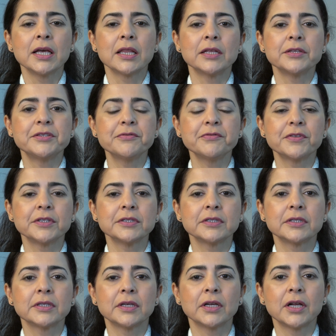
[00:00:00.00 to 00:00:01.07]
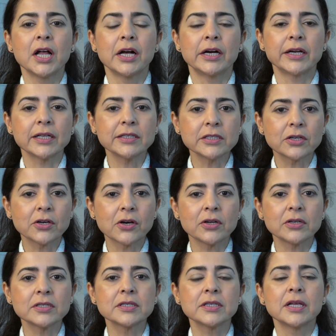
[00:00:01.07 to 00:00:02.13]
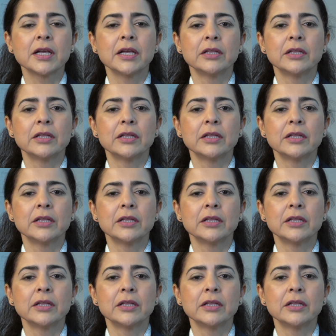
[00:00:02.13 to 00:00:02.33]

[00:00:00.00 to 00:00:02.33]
the different radicals